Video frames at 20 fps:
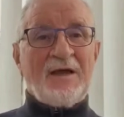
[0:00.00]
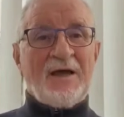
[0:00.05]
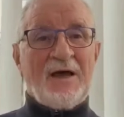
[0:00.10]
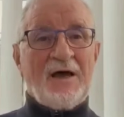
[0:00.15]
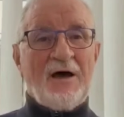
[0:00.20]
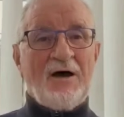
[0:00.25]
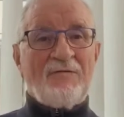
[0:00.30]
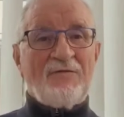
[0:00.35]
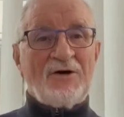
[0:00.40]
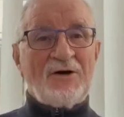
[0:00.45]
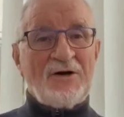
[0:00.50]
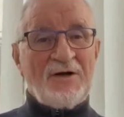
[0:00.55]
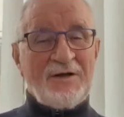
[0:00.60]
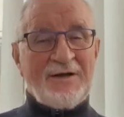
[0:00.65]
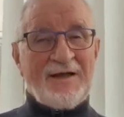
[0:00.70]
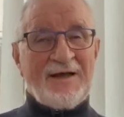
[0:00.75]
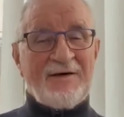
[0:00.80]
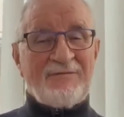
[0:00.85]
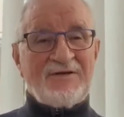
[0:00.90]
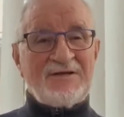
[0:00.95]
However,
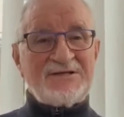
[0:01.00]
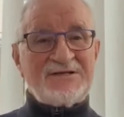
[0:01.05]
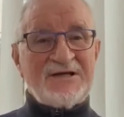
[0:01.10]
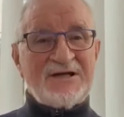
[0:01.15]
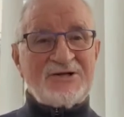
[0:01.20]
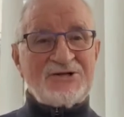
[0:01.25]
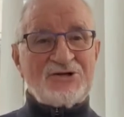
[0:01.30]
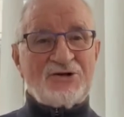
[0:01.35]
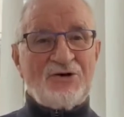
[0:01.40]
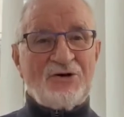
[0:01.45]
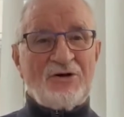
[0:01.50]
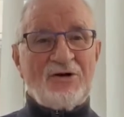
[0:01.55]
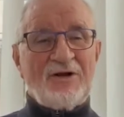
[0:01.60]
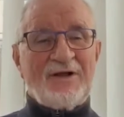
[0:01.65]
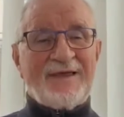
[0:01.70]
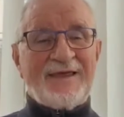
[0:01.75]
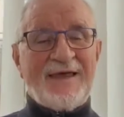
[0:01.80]
having searched Google